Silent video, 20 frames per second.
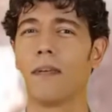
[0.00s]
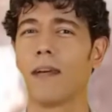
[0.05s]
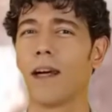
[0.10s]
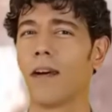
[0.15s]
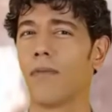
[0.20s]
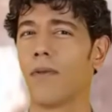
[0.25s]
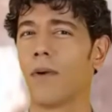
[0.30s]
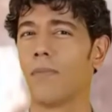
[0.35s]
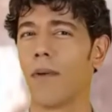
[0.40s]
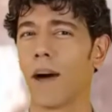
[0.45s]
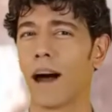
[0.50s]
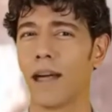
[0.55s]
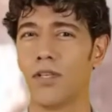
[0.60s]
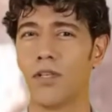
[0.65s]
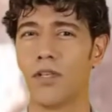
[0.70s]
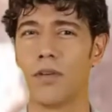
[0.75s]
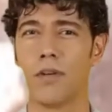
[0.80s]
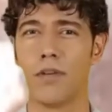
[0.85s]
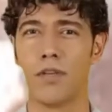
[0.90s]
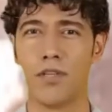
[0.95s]
If a
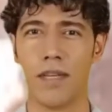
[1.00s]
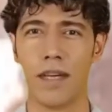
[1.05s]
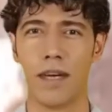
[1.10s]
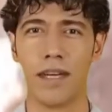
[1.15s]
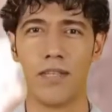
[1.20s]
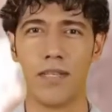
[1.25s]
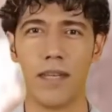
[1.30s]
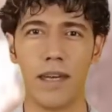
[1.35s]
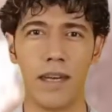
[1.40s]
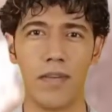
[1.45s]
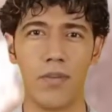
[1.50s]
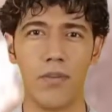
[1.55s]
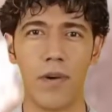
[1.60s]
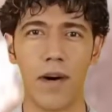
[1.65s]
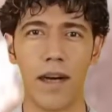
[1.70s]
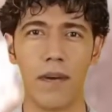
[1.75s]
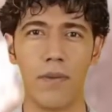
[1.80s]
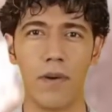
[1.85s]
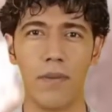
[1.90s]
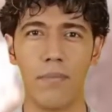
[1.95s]
bachelor sees in a
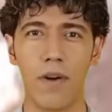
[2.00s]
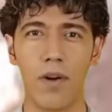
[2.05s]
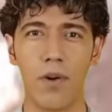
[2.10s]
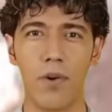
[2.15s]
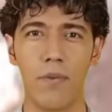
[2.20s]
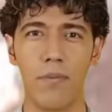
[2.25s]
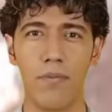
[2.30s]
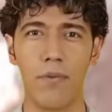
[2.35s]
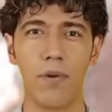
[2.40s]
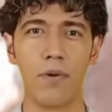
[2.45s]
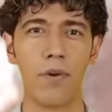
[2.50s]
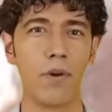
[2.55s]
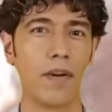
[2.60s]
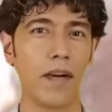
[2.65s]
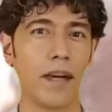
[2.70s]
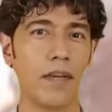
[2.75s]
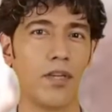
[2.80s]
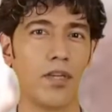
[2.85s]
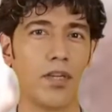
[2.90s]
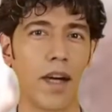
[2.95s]
dream a beautiful
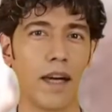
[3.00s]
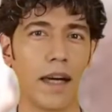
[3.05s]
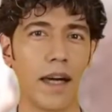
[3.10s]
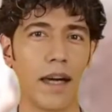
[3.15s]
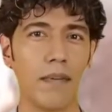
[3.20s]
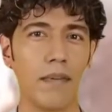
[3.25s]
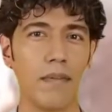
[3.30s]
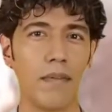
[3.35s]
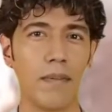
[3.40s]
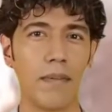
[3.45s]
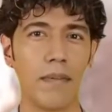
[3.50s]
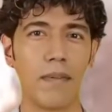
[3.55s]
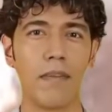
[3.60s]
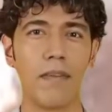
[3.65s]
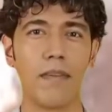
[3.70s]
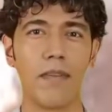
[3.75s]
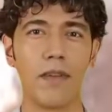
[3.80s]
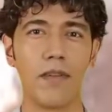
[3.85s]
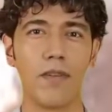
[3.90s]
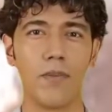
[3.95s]
looking chicken,
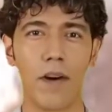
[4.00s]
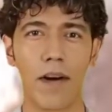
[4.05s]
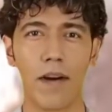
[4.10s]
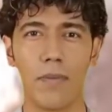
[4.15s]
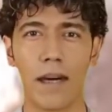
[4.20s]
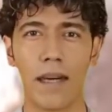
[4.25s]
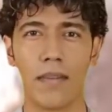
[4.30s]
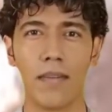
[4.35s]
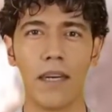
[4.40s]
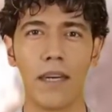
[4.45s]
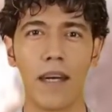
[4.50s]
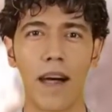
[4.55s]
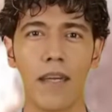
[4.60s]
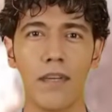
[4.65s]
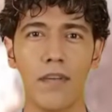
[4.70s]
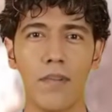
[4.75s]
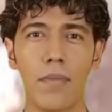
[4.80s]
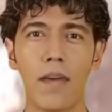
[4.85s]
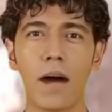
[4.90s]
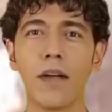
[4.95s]
the dream
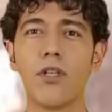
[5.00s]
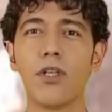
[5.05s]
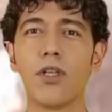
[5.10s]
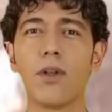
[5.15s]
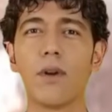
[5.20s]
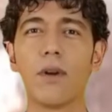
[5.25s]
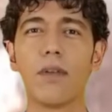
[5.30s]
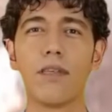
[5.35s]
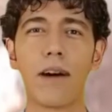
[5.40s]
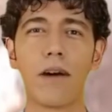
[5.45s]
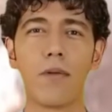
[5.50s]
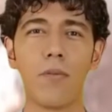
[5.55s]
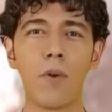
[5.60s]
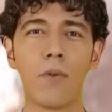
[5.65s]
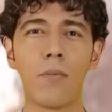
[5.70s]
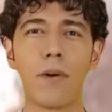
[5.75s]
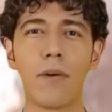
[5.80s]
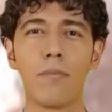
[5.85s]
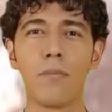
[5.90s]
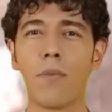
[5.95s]
indicates much good that
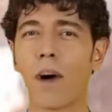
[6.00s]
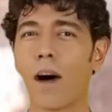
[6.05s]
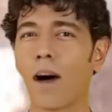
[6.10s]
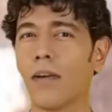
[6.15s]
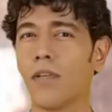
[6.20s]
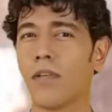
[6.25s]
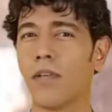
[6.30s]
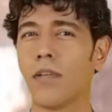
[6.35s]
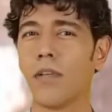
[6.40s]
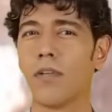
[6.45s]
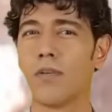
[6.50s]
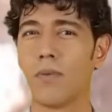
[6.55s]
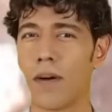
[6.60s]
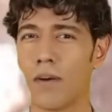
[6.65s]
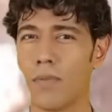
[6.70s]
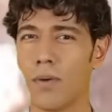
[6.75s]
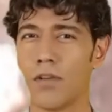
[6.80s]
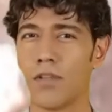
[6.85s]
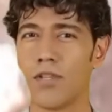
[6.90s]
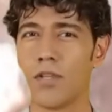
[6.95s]
will be brought to the
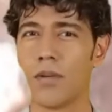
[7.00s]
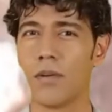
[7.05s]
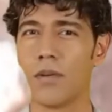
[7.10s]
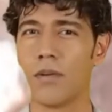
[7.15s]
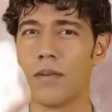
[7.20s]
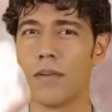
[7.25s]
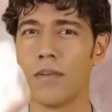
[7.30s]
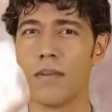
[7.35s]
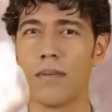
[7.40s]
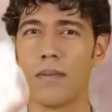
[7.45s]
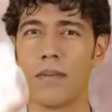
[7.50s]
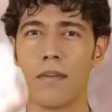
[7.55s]
dreamer soon.